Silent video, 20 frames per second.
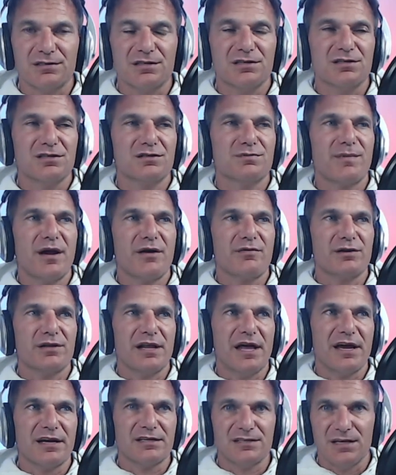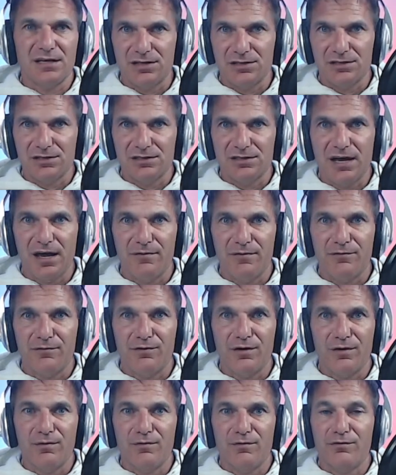This is my relaxation time
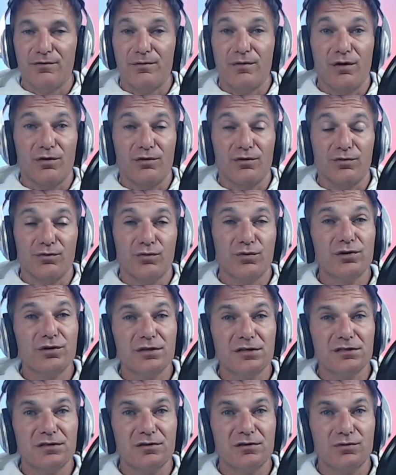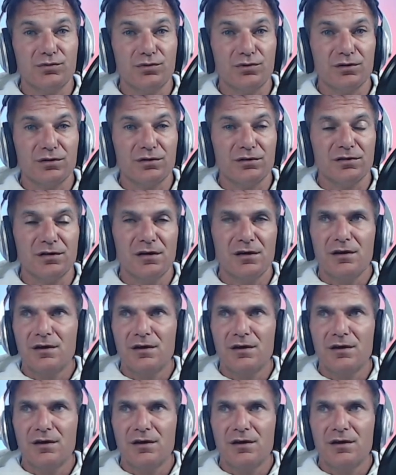from all the worries of the world,